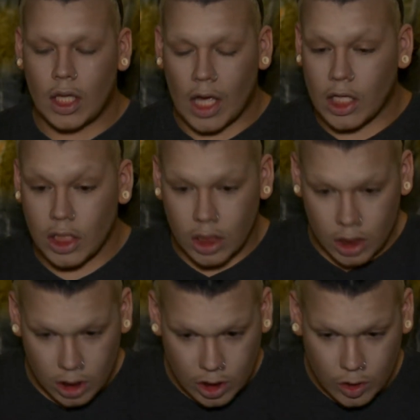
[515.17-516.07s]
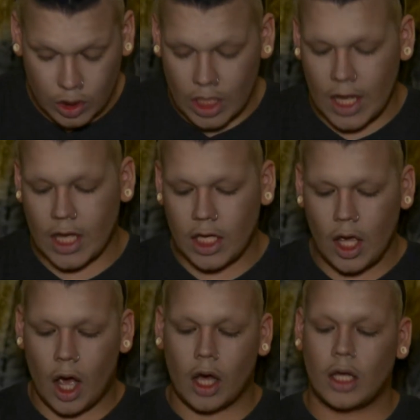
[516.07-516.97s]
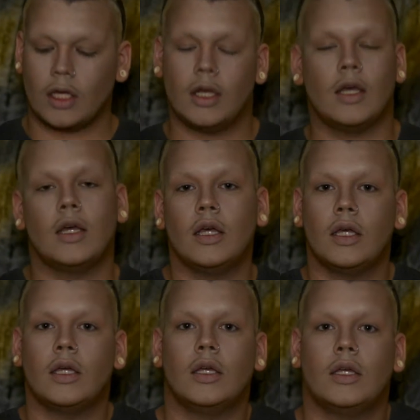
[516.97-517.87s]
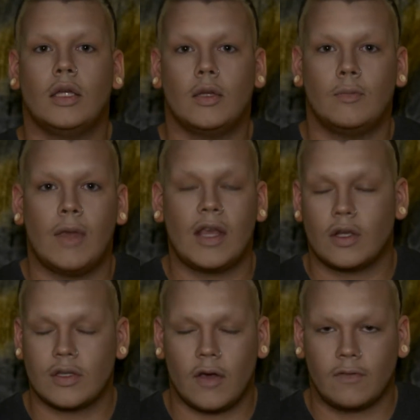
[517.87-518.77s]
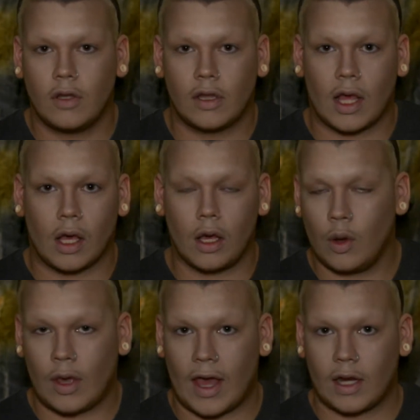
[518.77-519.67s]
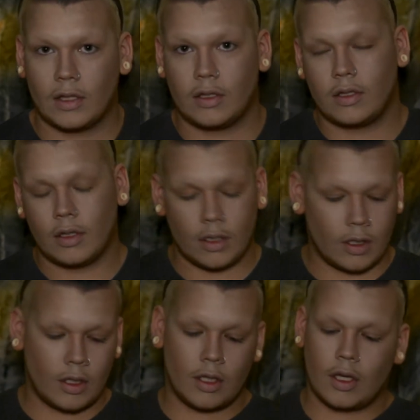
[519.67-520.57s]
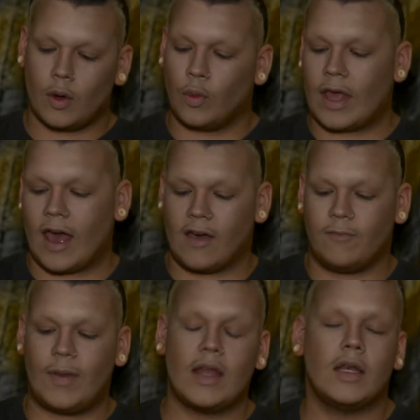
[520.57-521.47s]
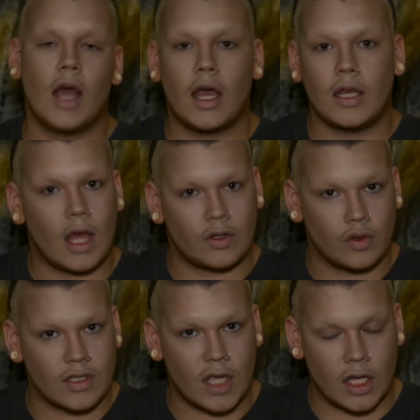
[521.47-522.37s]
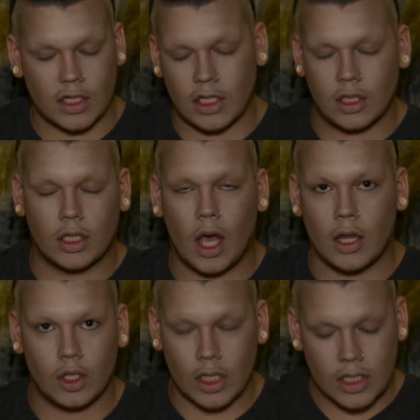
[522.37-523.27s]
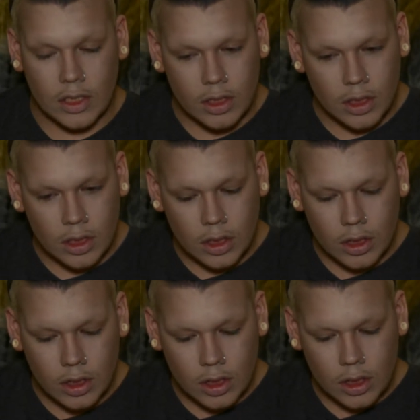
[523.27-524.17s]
And today on Make Yourself Look Like a Coke Addict, we have Ben 9 Natural Set in Colorless.